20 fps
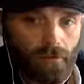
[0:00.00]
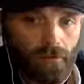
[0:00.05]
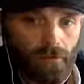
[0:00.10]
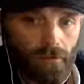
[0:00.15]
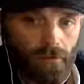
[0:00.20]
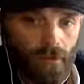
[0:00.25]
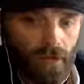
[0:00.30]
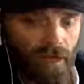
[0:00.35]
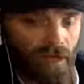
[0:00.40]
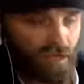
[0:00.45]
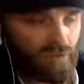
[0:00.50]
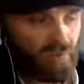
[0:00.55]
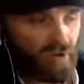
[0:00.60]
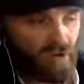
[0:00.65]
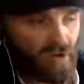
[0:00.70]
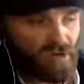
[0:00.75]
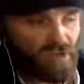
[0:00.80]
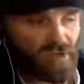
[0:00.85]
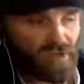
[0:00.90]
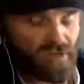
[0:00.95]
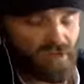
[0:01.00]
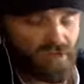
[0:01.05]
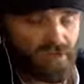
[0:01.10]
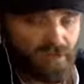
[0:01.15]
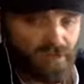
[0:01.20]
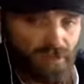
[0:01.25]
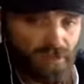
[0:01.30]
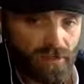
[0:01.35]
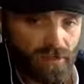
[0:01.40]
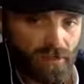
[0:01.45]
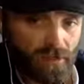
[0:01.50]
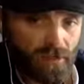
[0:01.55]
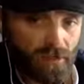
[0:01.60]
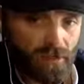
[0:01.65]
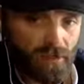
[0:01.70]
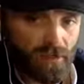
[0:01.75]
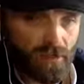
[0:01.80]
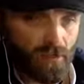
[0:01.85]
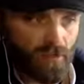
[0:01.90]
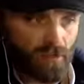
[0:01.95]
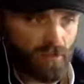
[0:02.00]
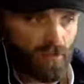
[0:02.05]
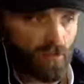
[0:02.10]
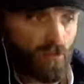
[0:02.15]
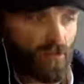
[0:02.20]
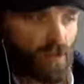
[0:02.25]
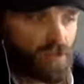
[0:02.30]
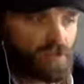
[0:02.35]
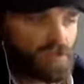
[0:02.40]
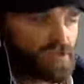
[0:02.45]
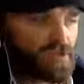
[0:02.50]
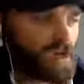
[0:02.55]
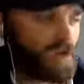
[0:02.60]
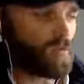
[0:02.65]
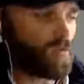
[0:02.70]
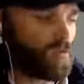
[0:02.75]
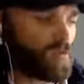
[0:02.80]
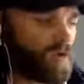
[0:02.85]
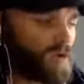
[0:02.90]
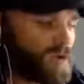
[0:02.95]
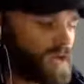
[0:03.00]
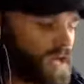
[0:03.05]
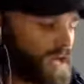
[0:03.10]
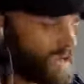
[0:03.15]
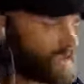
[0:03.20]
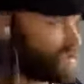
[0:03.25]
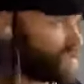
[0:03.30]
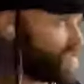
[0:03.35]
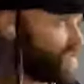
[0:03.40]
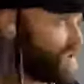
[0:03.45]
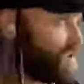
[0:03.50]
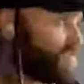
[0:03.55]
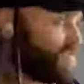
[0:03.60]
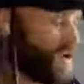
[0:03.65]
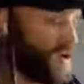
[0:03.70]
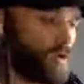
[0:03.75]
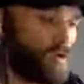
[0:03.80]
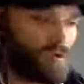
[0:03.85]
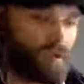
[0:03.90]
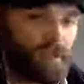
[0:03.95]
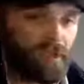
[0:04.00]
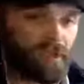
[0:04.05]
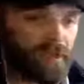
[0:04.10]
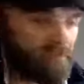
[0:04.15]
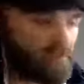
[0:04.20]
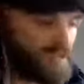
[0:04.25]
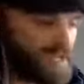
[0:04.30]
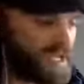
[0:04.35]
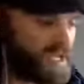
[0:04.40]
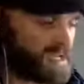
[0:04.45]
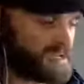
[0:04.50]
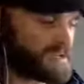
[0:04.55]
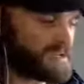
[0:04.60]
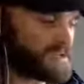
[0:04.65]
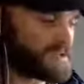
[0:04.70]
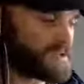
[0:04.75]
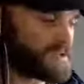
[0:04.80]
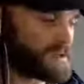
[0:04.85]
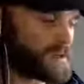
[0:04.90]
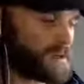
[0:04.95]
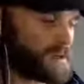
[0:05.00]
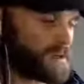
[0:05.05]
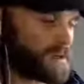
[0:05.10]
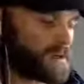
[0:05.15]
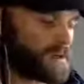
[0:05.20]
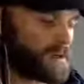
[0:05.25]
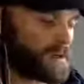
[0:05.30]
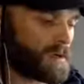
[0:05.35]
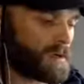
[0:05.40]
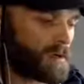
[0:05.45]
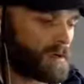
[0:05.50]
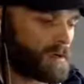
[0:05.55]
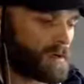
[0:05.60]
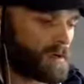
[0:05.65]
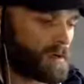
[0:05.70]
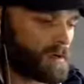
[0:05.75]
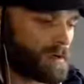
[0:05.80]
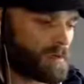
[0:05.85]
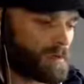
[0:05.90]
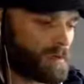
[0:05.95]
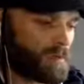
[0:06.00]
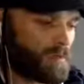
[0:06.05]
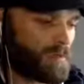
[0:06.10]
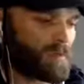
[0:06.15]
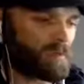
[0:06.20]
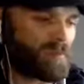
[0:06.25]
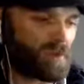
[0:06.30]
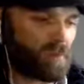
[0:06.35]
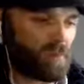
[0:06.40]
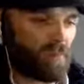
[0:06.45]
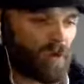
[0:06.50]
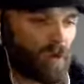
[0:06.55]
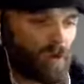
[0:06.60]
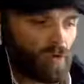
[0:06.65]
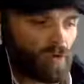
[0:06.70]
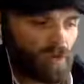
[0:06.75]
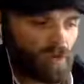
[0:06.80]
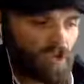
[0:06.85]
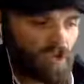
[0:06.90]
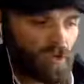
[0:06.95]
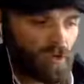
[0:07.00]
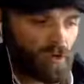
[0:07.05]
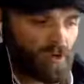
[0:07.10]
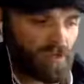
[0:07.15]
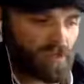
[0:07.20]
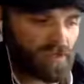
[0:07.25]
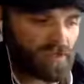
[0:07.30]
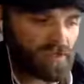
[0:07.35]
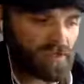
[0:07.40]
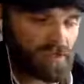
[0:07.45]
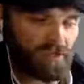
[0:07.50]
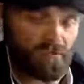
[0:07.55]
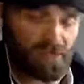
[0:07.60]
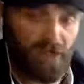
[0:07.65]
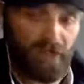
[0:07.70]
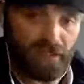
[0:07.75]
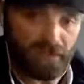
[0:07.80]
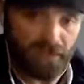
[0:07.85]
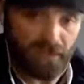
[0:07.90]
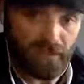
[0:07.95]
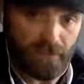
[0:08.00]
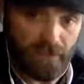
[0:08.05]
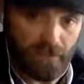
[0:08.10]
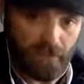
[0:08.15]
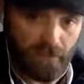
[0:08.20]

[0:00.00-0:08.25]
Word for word: or any purchase. Otherwise, we're not actually upholding the peace. We'd be upholding annoyance and offense.